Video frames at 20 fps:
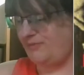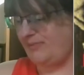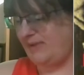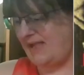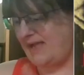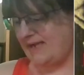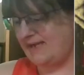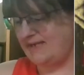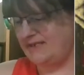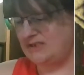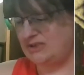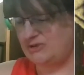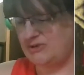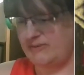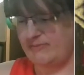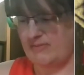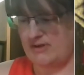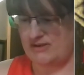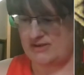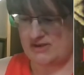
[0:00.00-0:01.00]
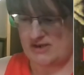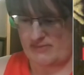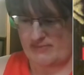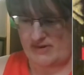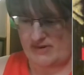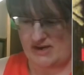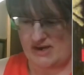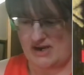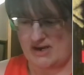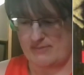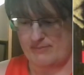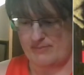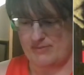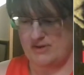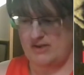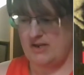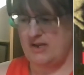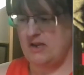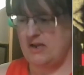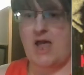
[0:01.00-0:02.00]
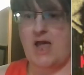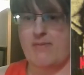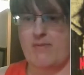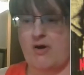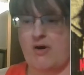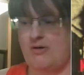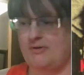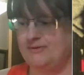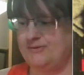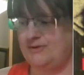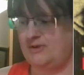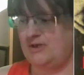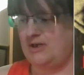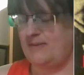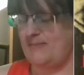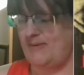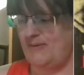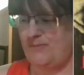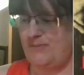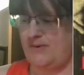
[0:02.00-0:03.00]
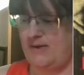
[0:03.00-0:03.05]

for Black History Month coming up, I'm also going to be